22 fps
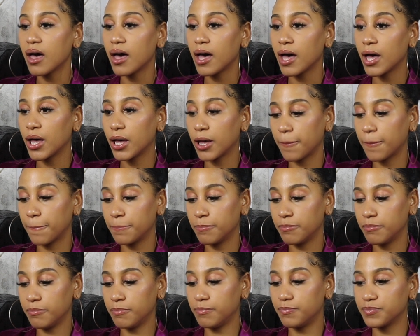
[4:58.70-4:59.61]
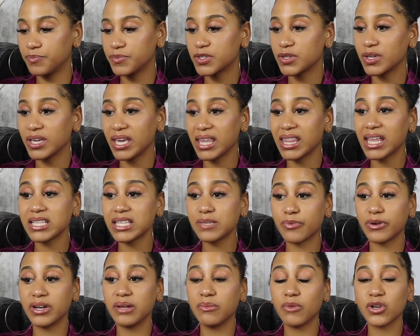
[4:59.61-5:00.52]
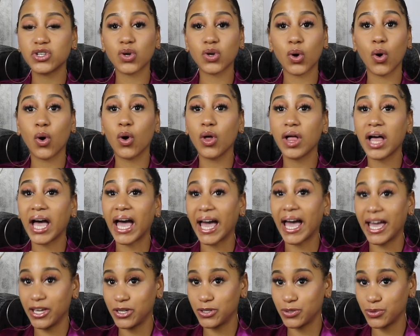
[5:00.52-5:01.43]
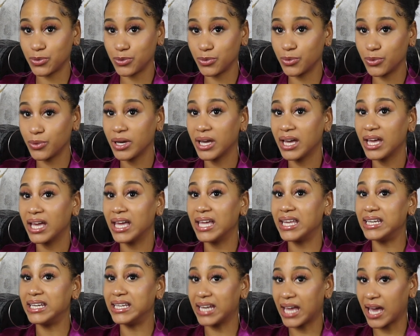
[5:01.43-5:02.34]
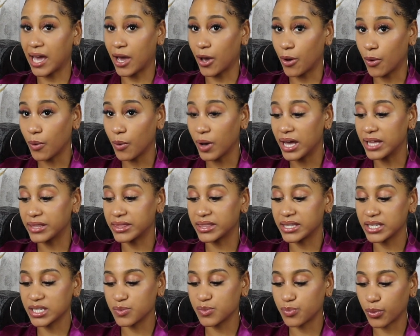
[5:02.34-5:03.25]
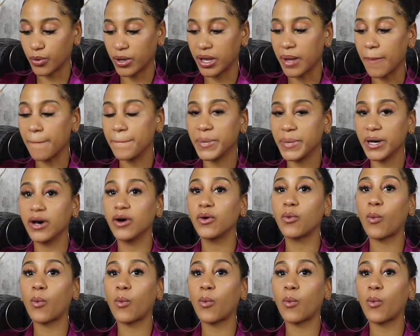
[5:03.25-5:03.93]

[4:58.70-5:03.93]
So yeah, that's pretty much all I do now at this point. But a